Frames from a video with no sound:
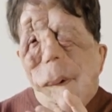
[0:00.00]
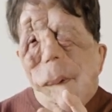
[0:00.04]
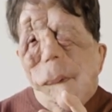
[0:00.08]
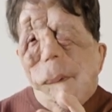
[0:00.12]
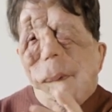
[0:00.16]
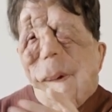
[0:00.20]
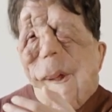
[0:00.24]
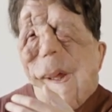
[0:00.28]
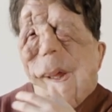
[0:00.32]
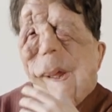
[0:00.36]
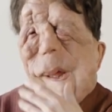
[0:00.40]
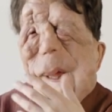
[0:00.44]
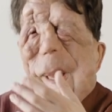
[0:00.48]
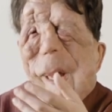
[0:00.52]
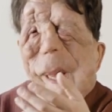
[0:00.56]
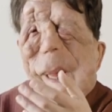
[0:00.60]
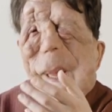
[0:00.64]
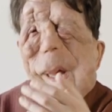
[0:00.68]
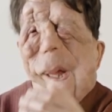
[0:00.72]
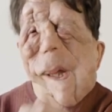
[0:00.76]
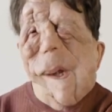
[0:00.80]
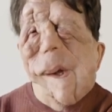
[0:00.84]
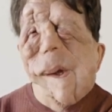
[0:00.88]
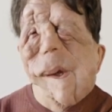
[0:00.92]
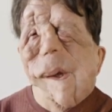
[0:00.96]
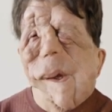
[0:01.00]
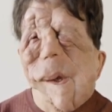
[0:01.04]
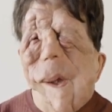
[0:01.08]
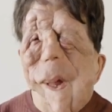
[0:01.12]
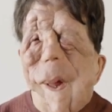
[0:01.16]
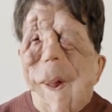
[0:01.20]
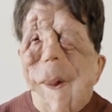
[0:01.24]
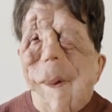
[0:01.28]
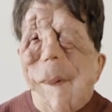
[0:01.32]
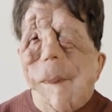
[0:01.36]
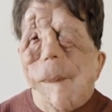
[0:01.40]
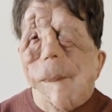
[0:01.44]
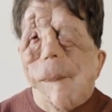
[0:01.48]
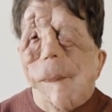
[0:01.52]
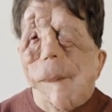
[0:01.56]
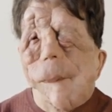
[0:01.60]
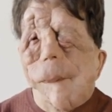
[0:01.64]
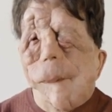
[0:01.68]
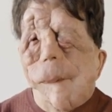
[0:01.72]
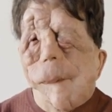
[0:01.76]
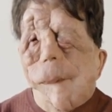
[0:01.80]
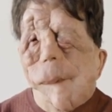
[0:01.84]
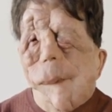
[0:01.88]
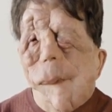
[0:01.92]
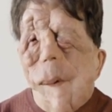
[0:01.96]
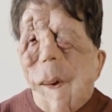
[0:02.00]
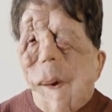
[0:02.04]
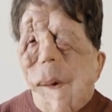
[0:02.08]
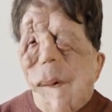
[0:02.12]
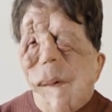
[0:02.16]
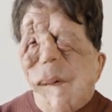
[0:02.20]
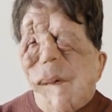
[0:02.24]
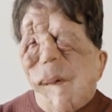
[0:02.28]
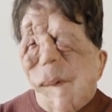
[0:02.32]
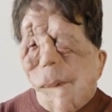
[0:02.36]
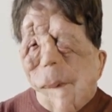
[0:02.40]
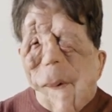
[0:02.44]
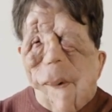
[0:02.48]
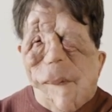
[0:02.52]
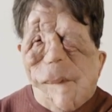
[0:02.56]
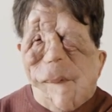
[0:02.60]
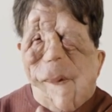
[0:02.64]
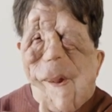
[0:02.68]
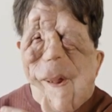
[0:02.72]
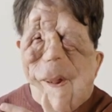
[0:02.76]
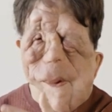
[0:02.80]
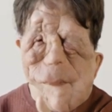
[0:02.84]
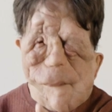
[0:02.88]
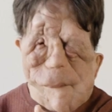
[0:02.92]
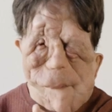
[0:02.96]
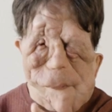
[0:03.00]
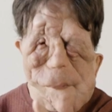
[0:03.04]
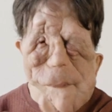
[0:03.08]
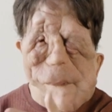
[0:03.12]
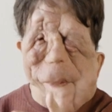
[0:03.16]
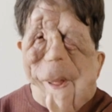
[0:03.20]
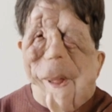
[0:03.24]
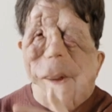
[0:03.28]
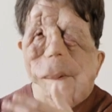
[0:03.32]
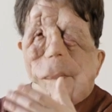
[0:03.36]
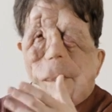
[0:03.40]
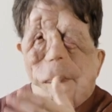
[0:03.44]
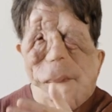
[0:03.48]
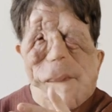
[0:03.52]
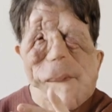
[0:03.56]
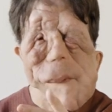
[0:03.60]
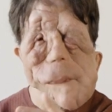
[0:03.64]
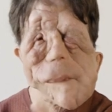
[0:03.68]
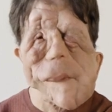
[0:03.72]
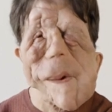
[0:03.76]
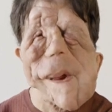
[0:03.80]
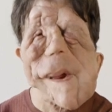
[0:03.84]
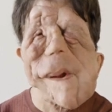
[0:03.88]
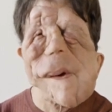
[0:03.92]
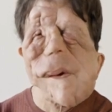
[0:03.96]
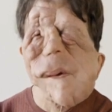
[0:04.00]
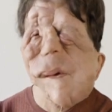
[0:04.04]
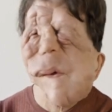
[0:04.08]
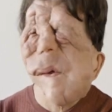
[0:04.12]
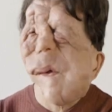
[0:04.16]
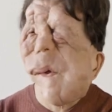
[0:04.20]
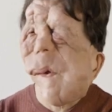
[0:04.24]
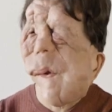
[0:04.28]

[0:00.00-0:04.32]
We had Tremonti from the band Alter Bridge